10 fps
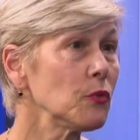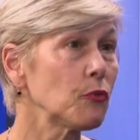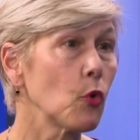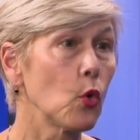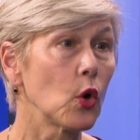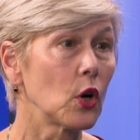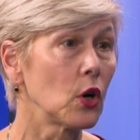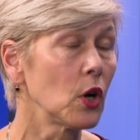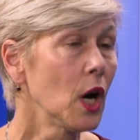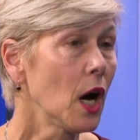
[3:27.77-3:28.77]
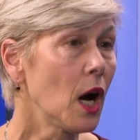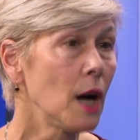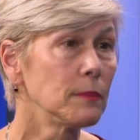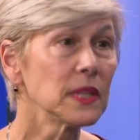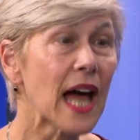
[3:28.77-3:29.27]
for
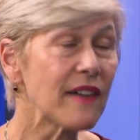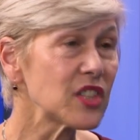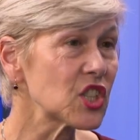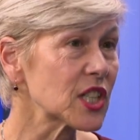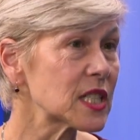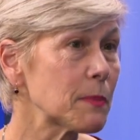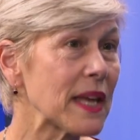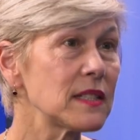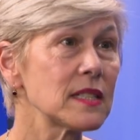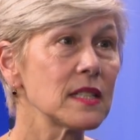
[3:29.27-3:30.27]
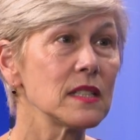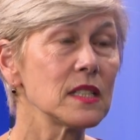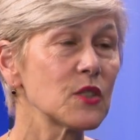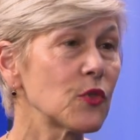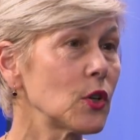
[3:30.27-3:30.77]
um, lavish
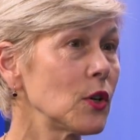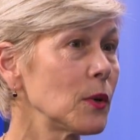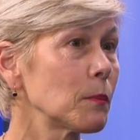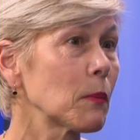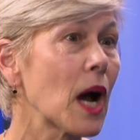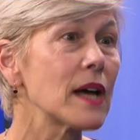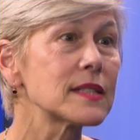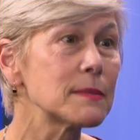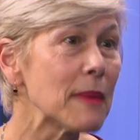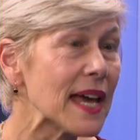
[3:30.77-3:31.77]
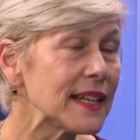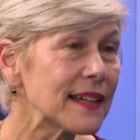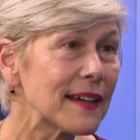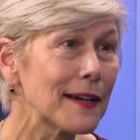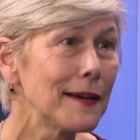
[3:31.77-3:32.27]
expenses, for
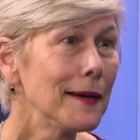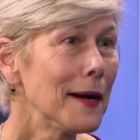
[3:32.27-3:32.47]
cosmetic,